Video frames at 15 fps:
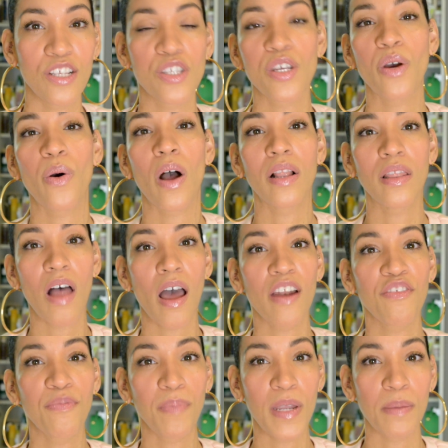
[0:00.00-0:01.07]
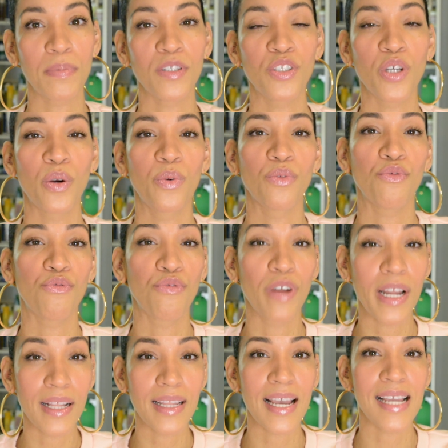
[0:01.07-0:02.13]
so a lot of people don't
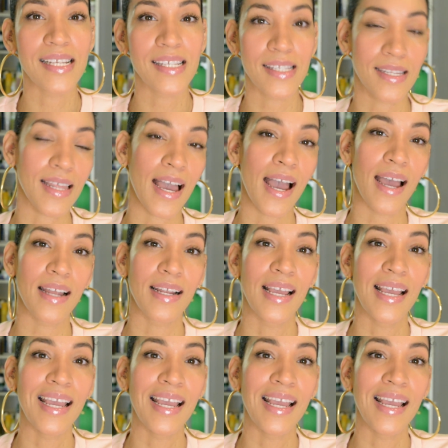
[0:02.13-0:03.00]
realize that